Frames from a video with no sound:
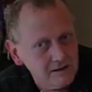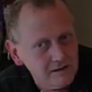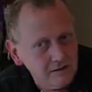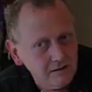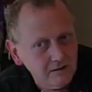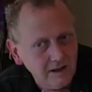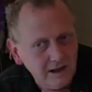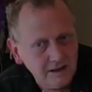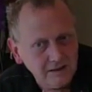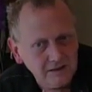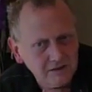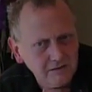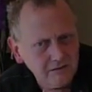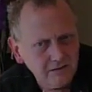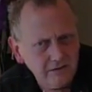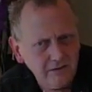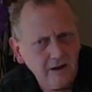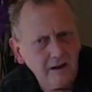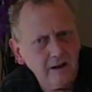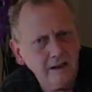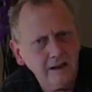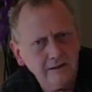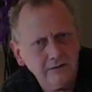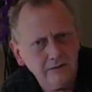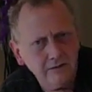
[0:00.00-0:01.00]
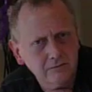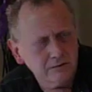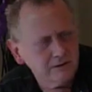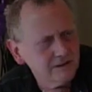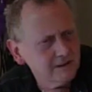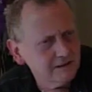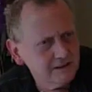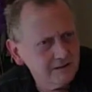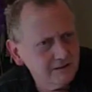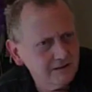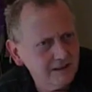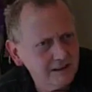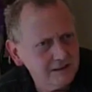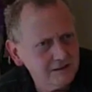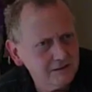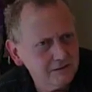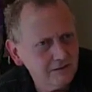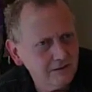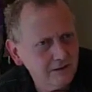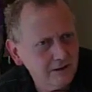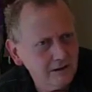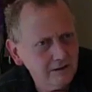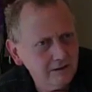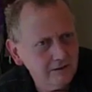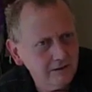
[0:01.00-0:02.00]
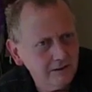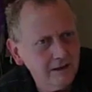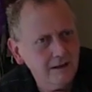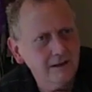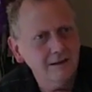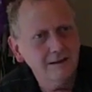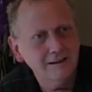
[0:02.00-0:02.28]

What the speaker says: 2005. Was it 2005? Yeah.